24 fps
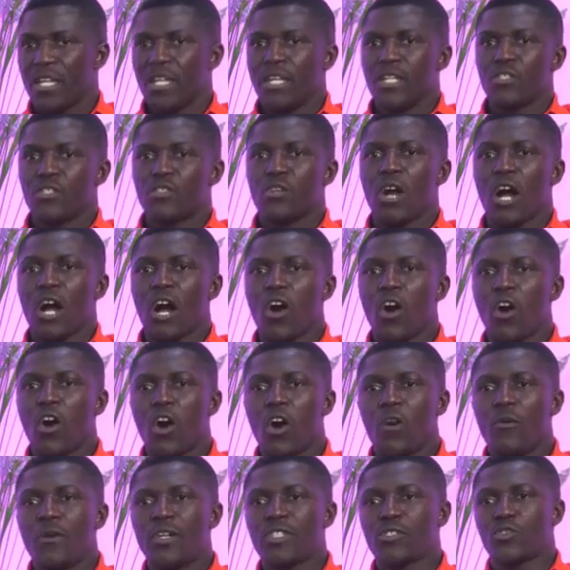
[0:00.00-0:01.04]
So I
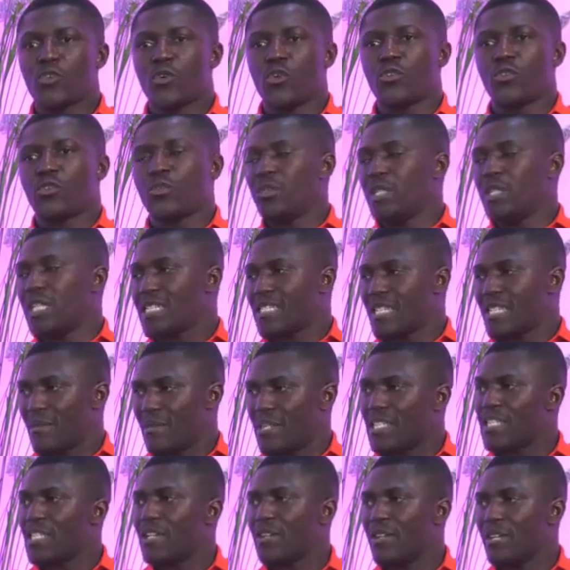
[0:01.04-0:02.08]
always go through the
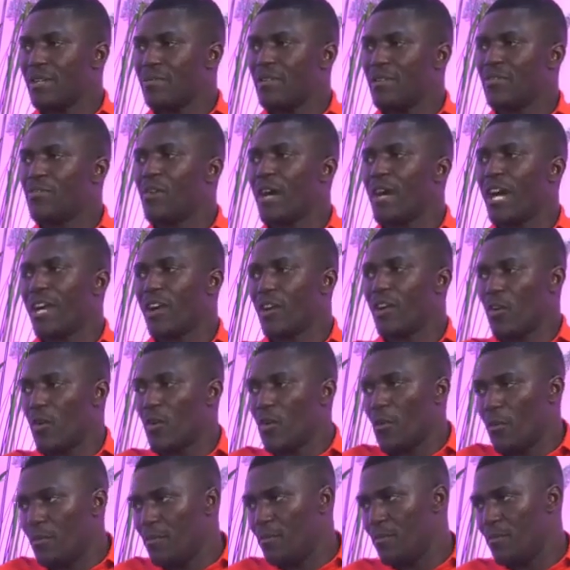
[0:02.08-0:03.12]
cemetery before I go home.